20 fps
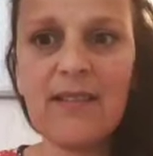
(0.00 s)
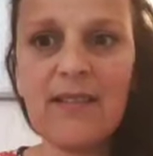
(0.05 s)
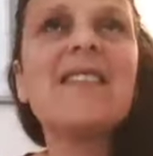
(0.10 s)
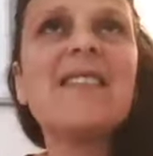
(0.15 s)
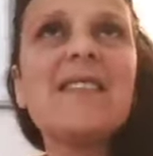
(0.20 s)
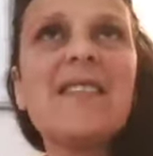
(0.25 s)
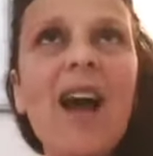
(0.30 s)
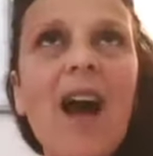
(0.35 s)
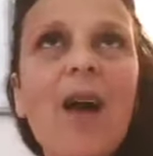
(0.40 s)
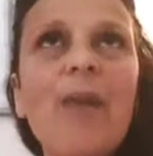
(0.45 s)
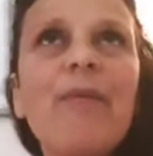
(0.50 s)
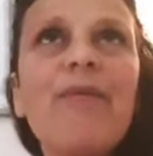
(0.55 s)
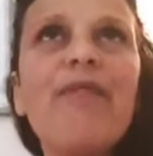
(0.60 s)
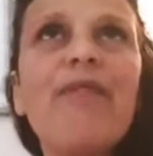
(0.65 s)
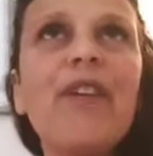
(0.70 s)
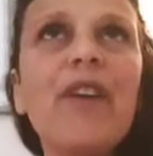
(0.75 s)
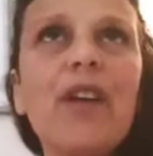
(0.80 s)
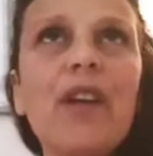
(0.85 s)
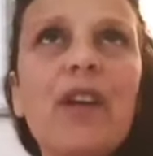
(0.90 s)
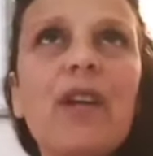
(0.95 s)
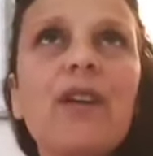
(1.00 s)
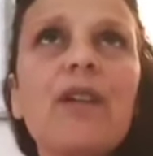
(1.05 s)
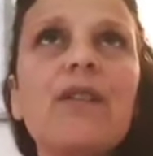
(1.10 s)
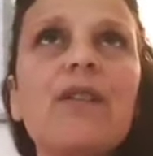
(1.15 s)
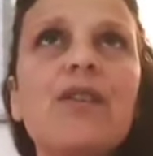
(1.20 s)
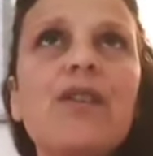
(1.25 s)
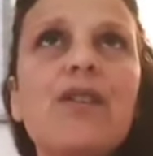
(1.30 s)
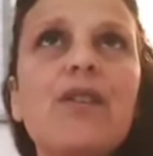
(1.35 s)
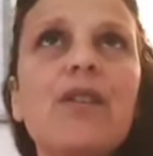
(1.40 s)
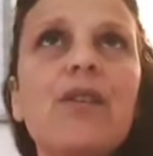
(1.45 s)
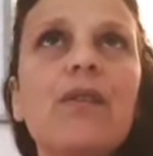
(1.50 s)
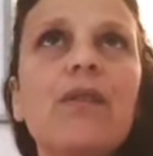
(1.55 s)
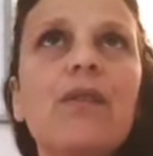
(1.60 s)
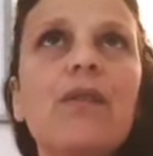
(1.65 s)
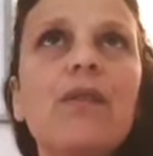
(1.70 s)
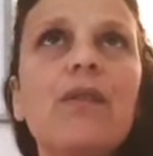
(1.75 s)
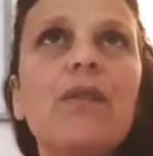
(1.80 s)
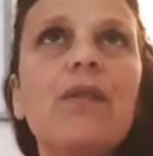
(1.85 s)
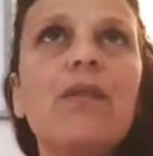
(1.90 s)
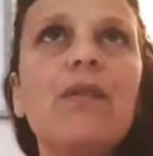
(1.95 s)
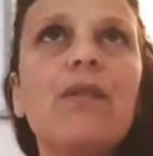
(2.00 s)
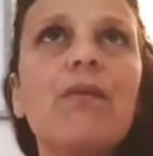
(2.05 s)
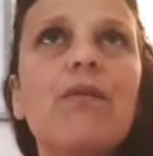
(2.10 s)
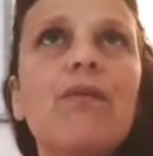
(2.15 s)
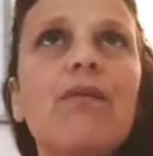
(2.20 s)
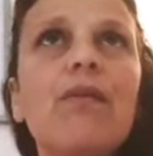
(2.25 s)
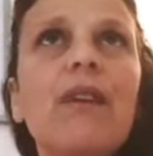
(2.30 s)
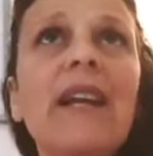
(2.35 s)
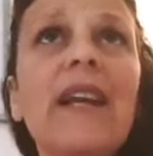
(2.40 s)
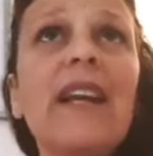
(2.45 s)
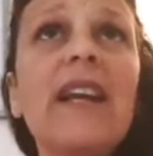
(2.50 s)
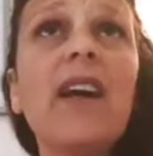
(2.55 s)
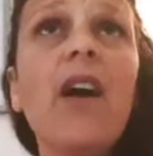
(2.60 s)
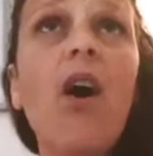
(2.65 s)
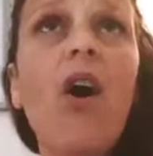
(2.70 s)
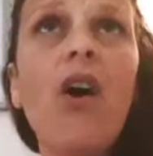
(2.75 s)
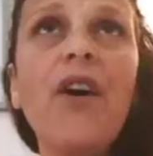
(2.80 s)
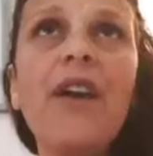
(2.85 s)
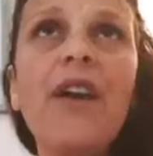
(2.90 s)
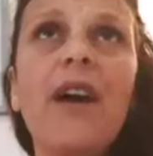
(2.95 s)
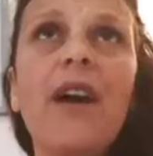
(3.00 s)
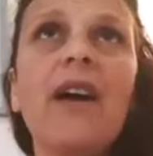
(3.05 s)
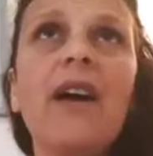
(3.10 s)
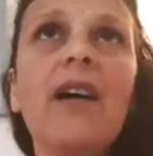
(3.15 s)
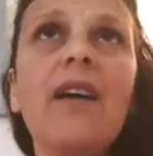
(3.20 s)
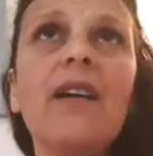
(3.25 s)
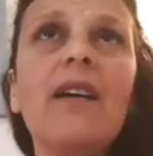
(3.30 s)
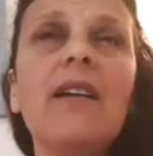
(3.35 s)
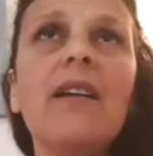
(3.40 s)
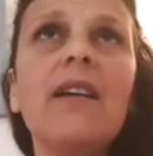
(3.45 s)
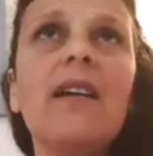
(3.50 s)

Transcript: The time for you to really honor